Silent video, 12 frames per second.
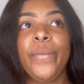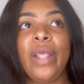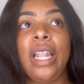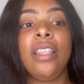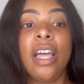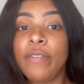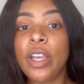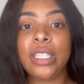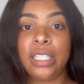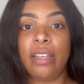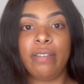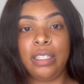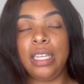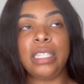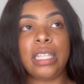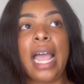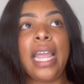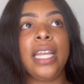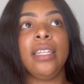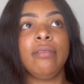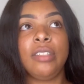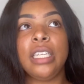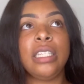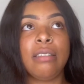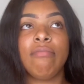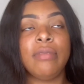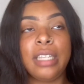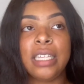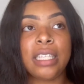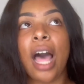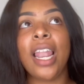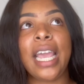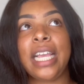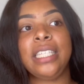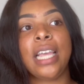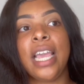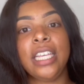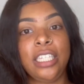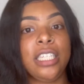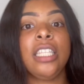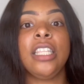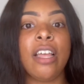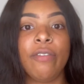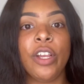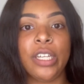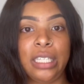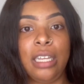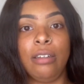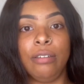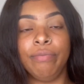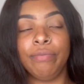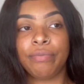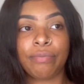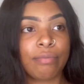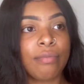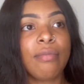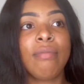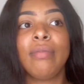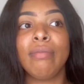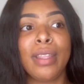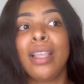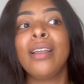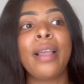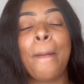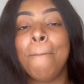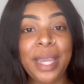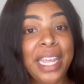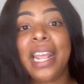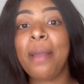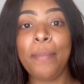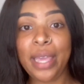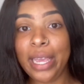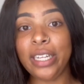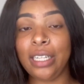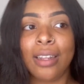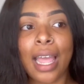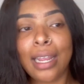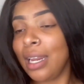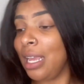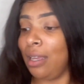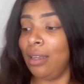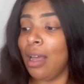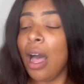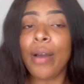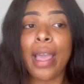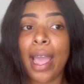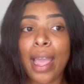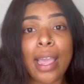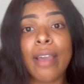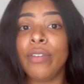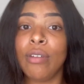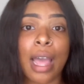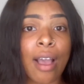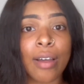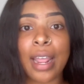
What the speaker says: love yourself, sis. Like, that's all I can say is just love yourself. Be that bitch. Like, nigga, okay, if you're not gonna